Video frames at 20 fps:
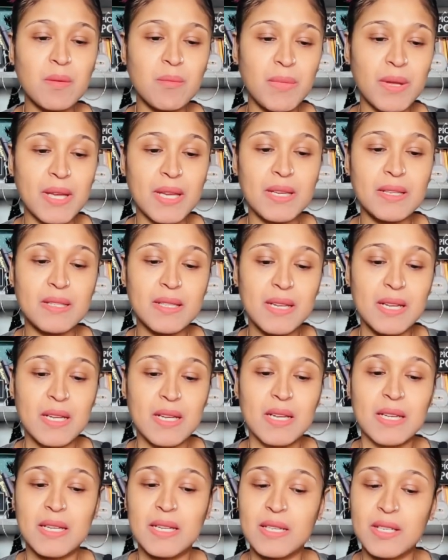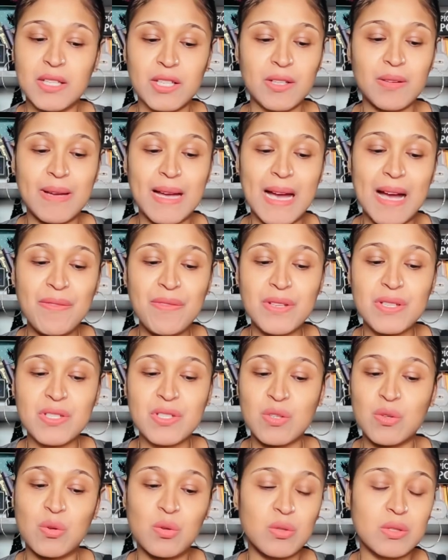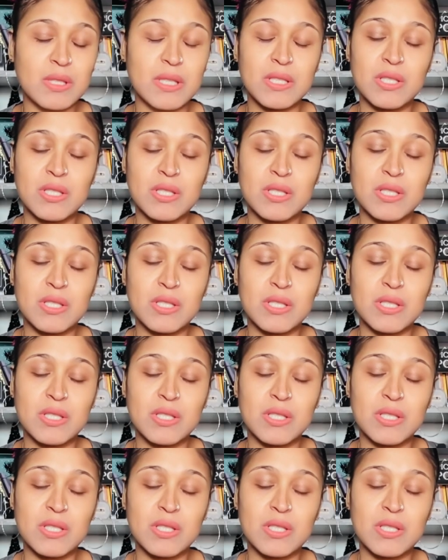But you have the skills